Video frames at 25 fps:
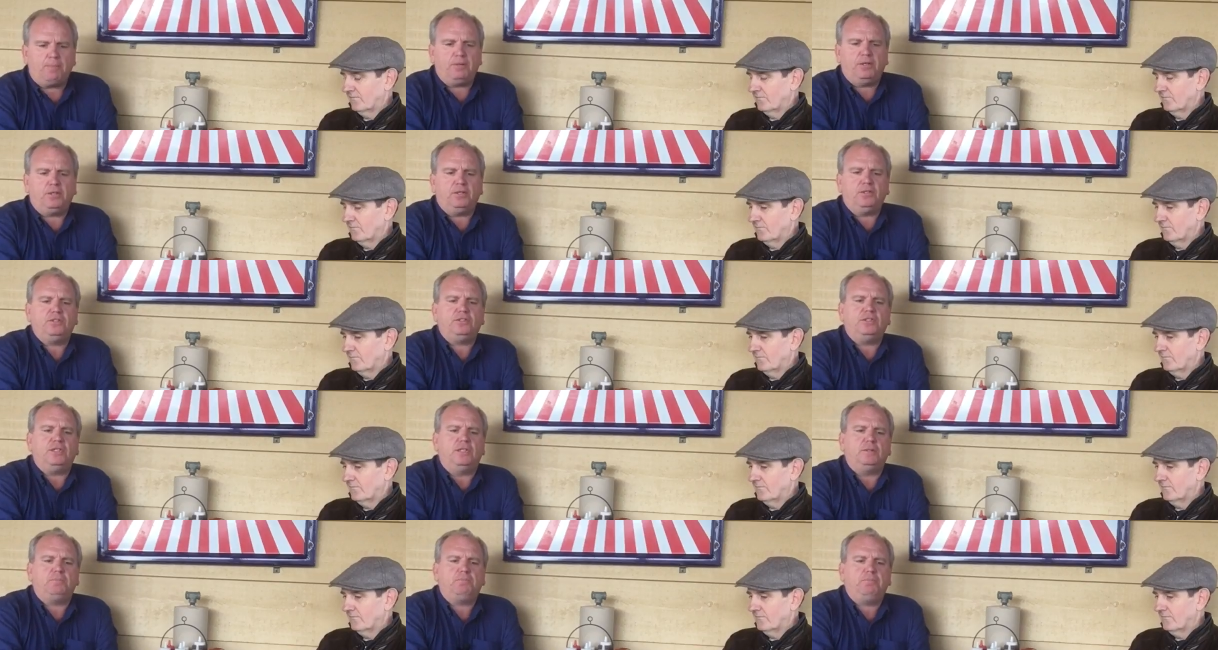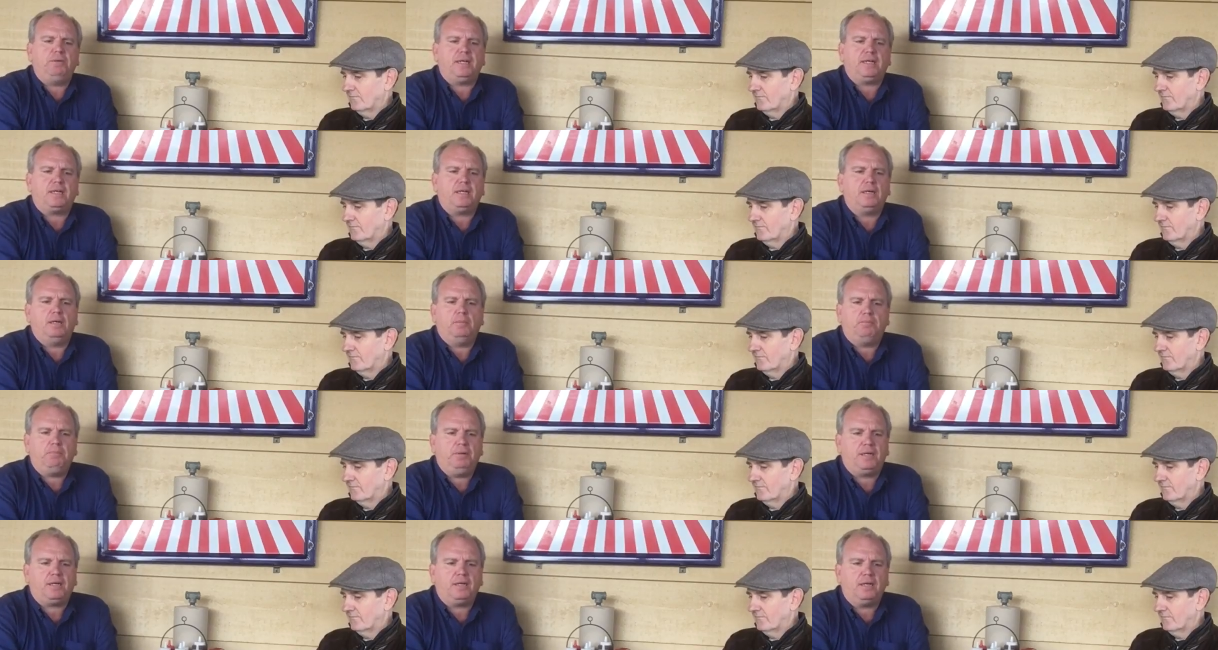Speaker 1: produce it, pick a,
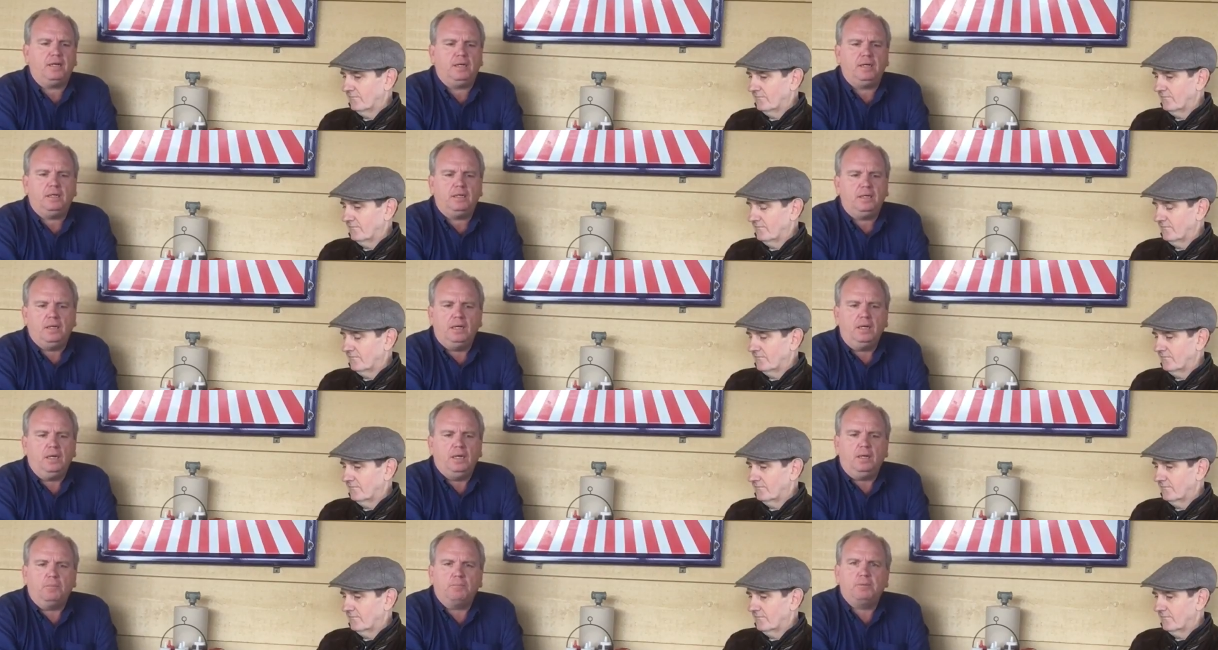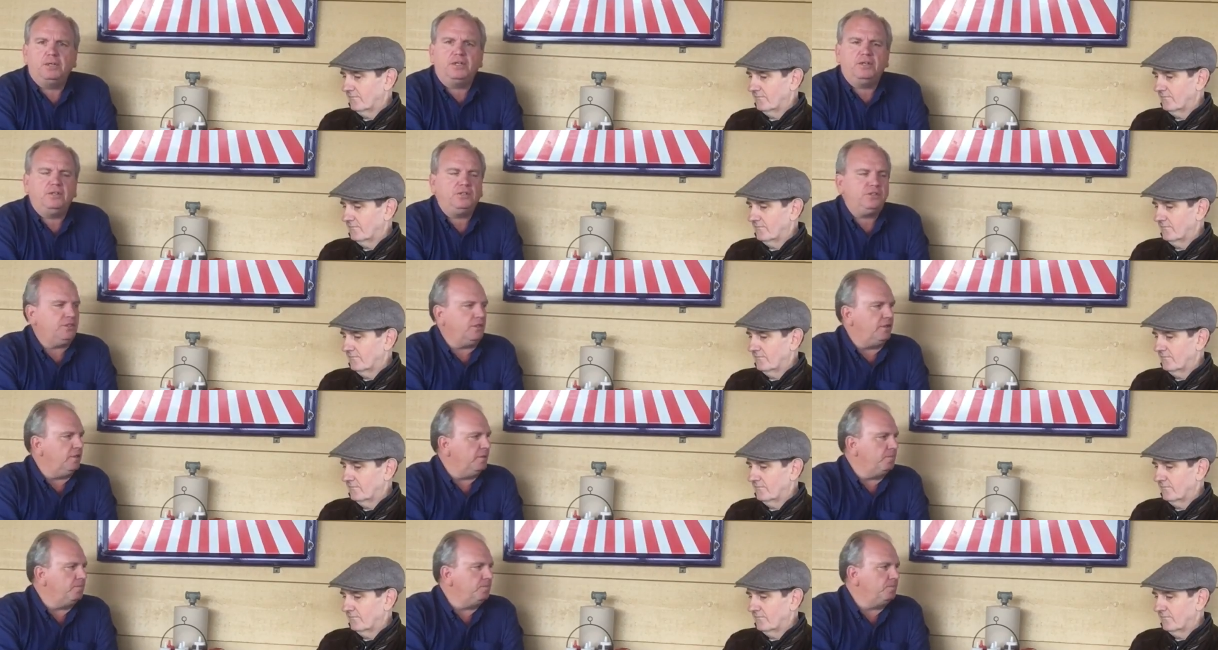pick a
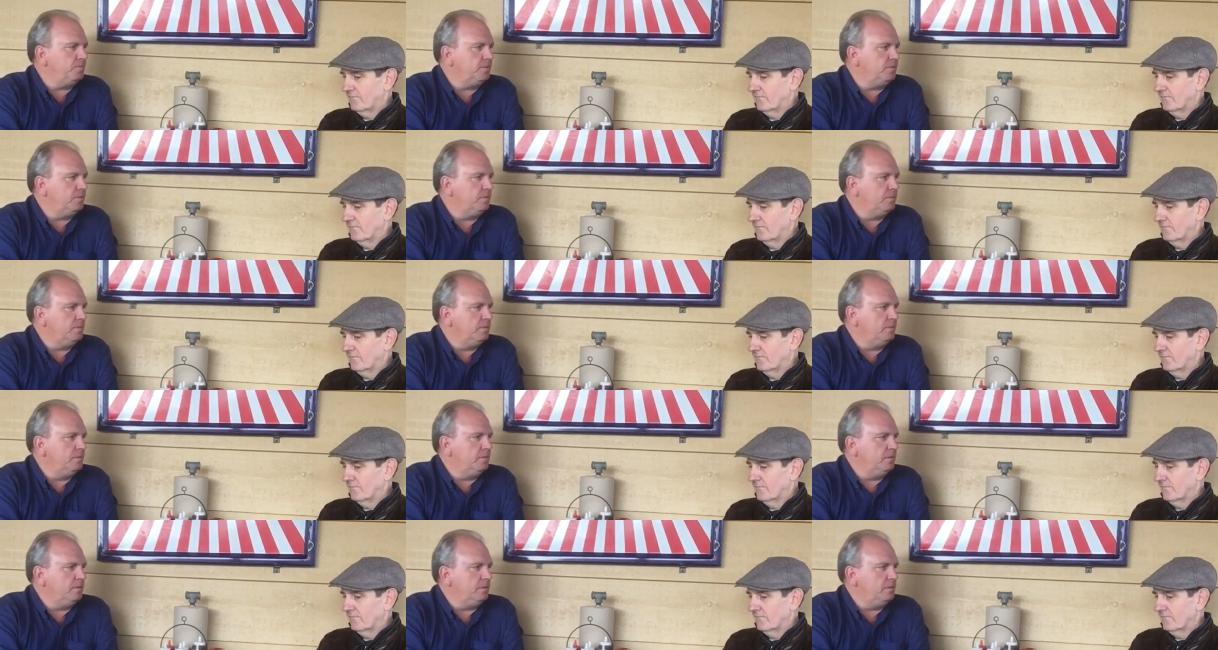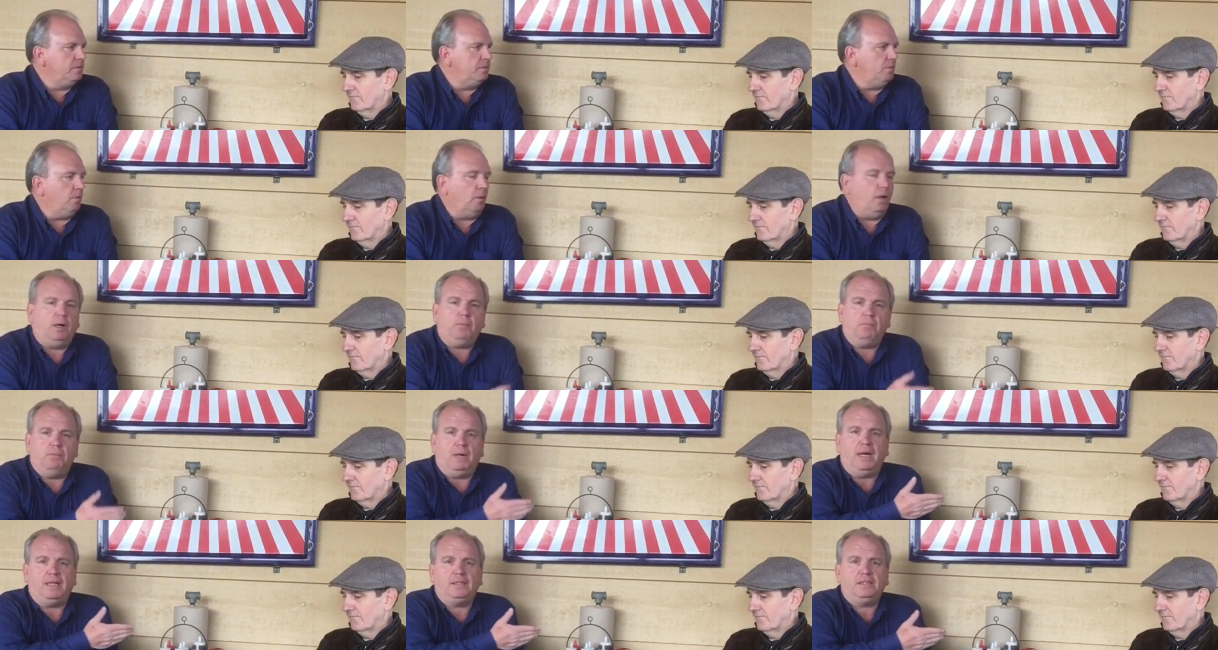producer. Well,
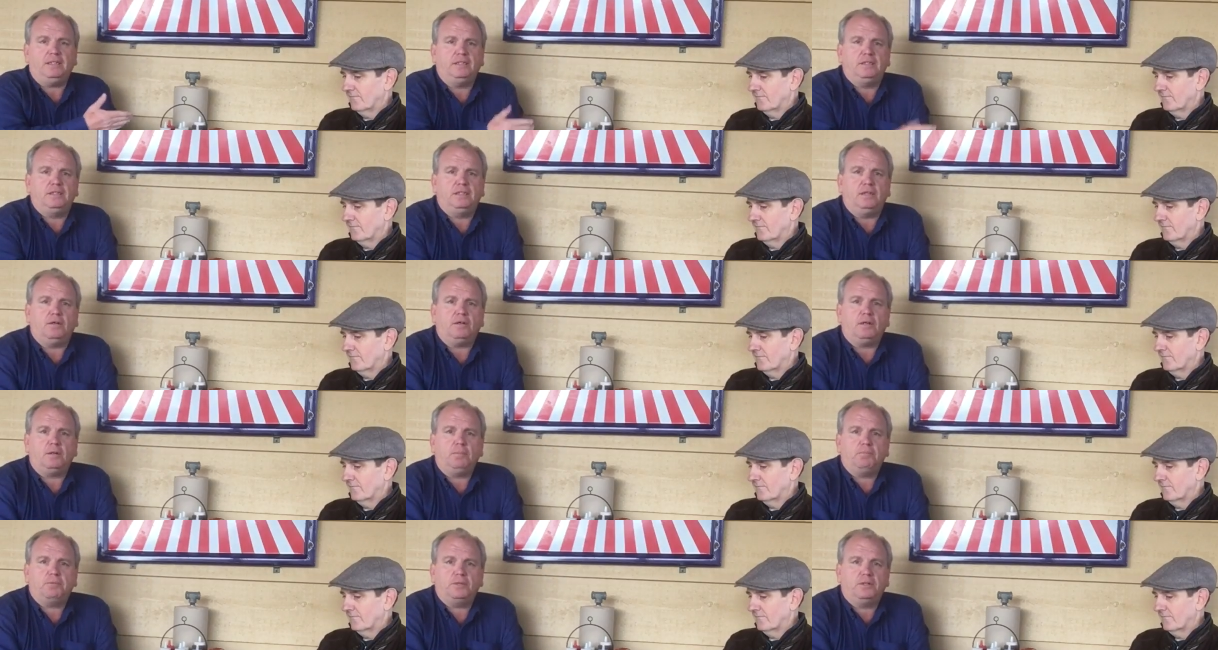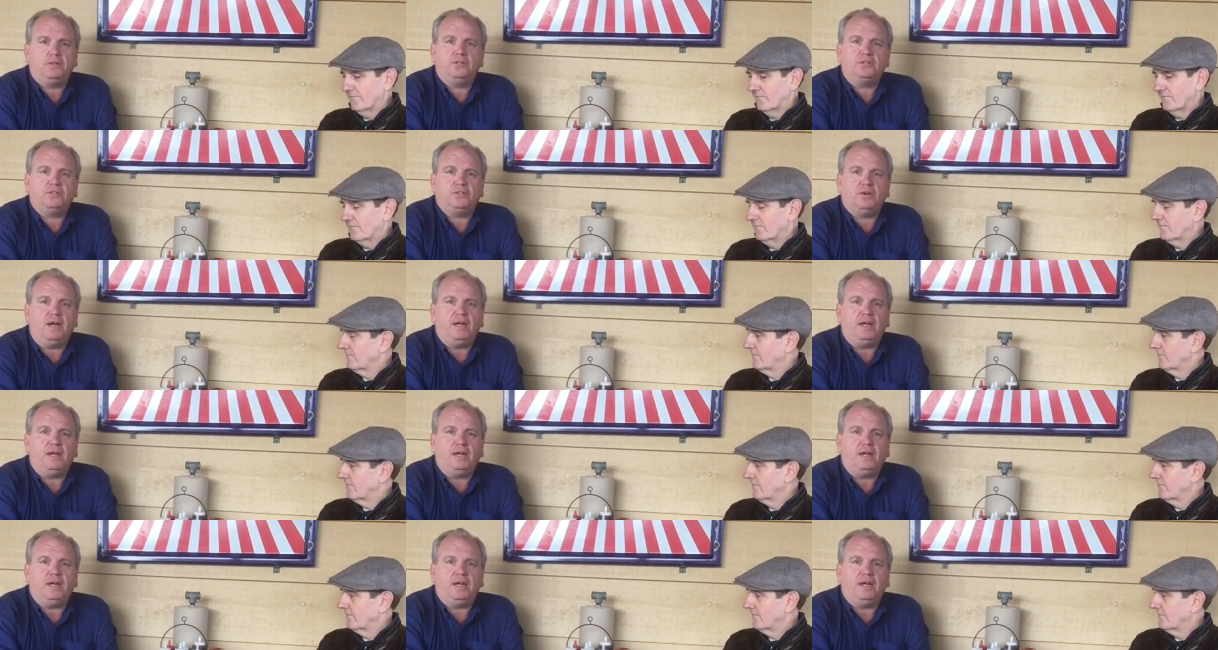Monte's the only producer